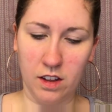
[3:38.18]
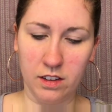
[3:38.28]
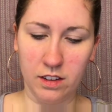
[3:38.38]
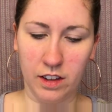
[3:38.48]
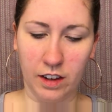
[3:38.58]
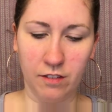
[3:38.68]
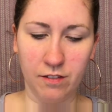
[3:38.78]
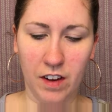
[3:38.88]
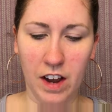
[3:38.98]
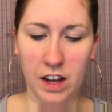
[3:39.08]
this is like
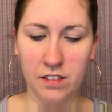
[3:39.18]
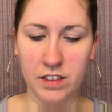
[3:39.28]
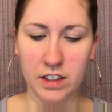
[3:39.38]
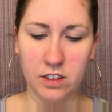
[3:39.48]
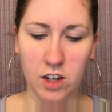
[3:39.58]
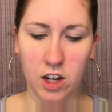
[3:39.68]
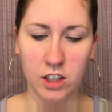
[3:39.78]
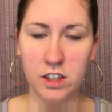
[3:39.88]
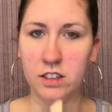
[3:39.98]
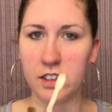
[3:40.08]

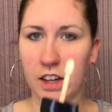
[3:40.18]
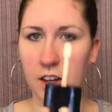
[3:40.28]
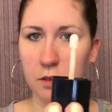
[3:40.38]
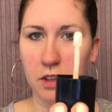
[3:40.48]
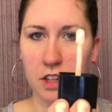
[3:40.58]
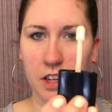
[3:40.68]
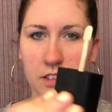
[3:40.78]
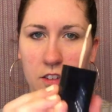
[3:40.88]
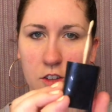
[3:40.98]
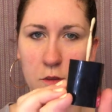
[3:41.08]
$5-6, and that comes with a
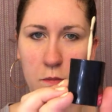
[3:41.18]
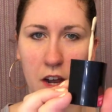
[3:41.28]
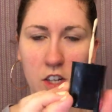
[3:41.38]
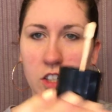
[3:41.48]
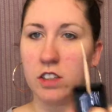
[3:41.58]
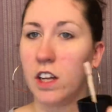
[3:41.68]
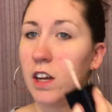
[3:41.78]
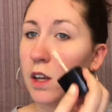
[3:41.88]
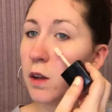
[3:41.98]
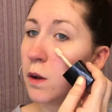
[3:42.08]
nice little
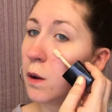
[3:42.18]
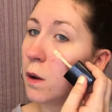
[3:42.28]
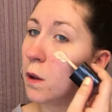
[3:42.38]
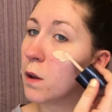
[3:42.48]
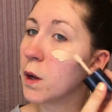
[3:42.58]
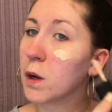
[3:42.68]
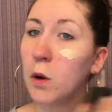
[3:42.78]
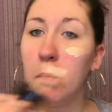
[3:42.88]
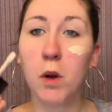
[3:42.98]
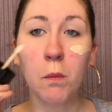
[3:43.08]
spatula. I can
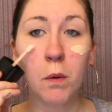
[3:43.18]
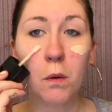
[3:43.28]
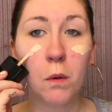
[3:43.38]
go bloop.